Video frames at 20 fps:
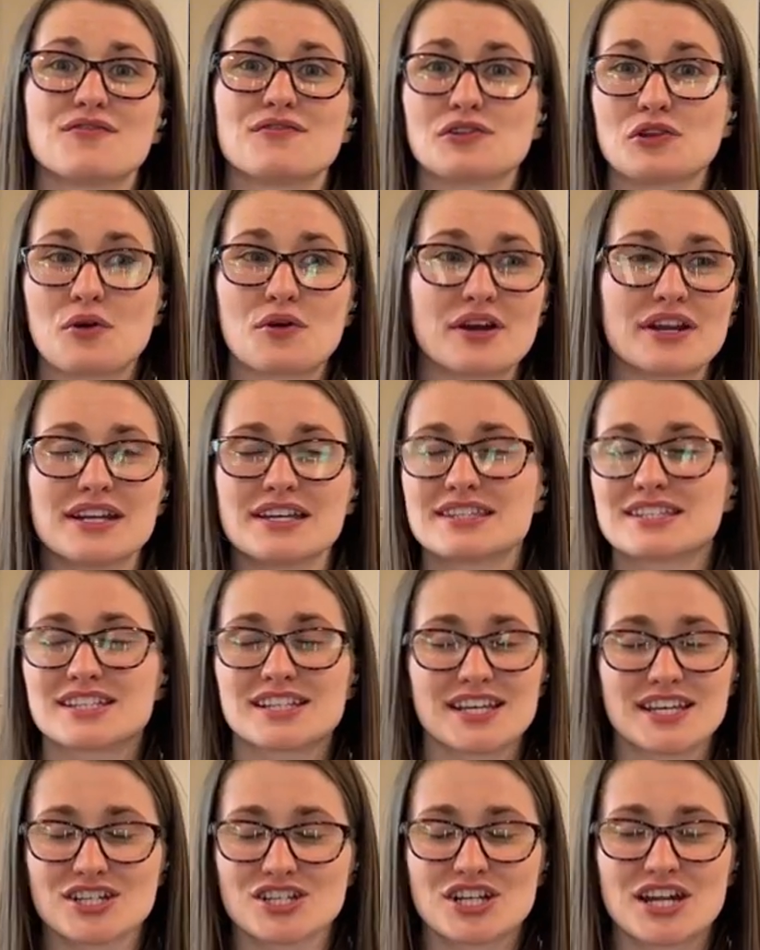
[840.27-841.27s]
flooring
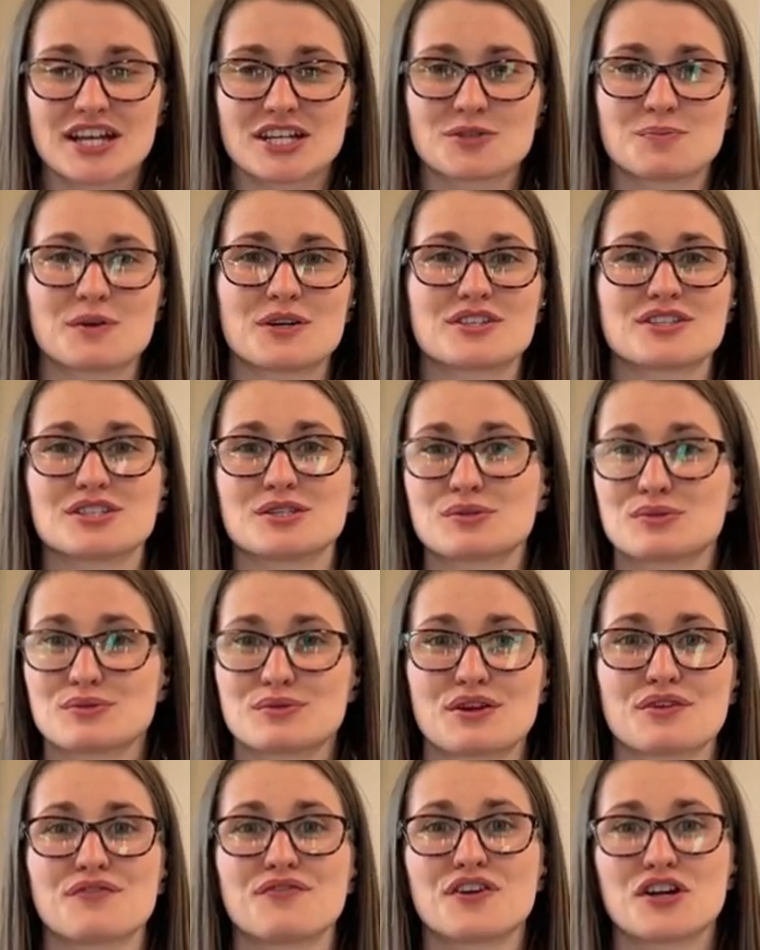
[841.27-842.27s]
installation experts. This is
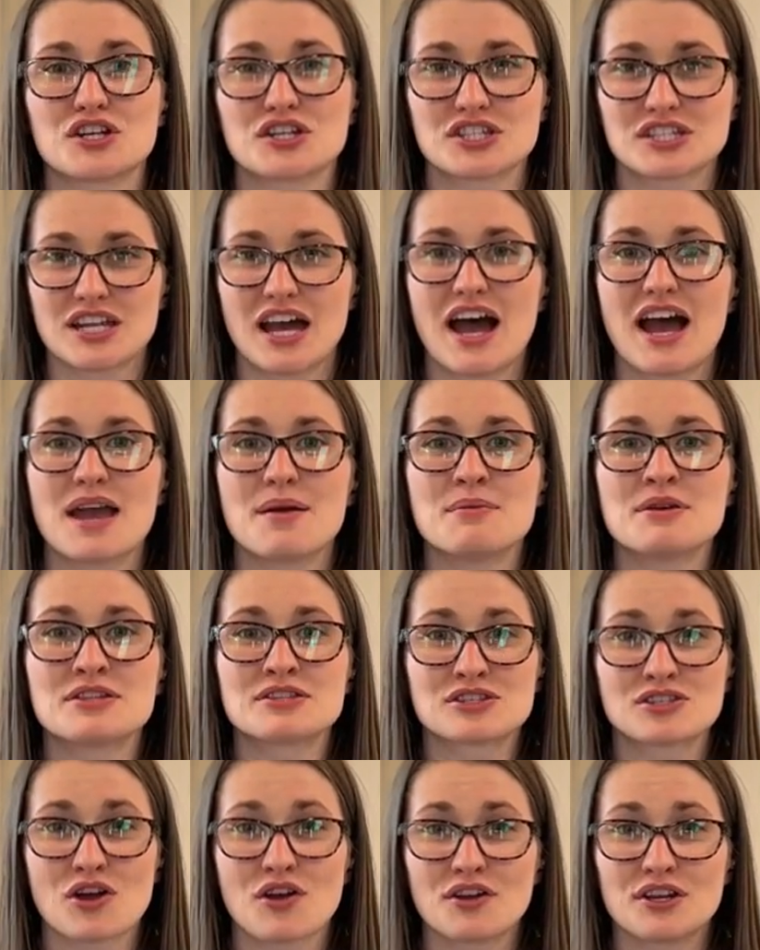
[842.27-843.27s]
our first time
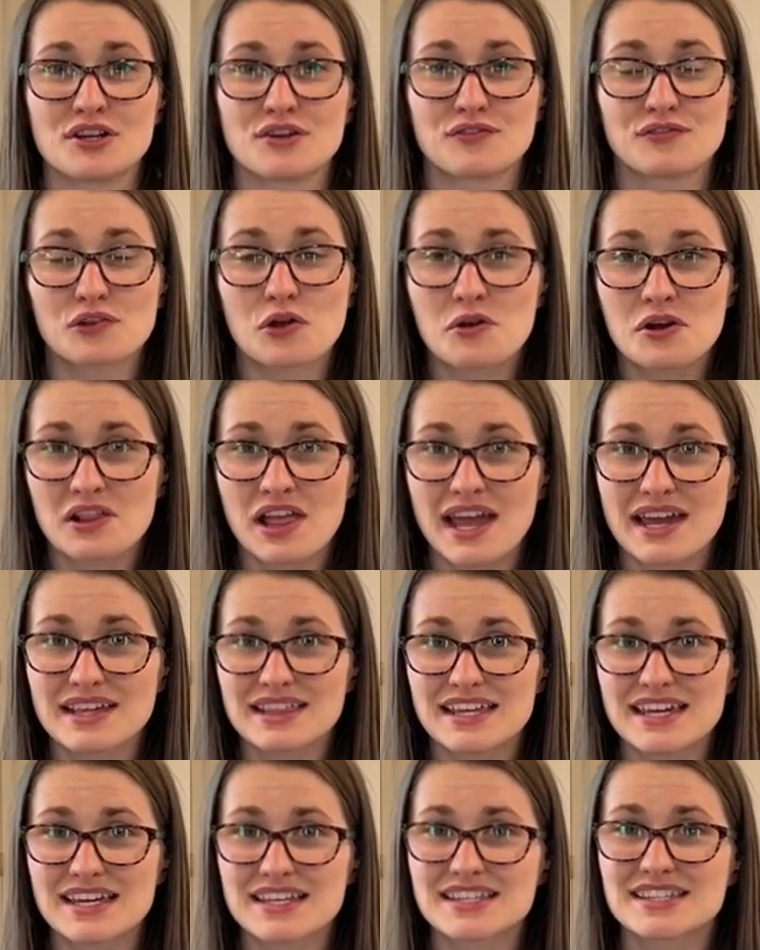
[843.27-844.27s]
installing a floor like
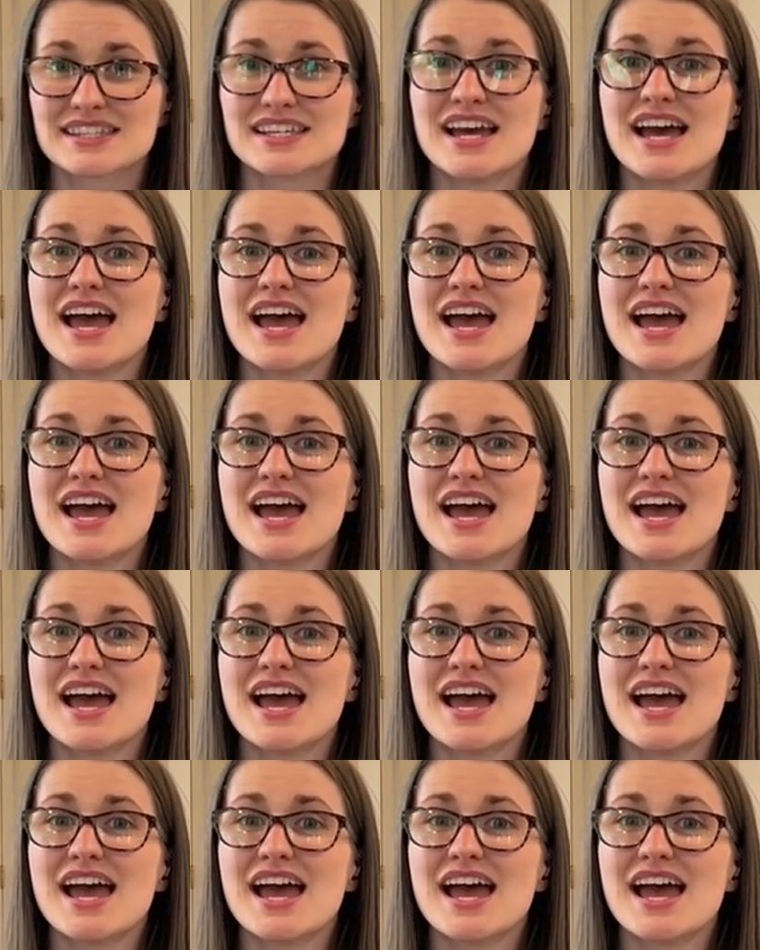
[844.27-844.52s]
this.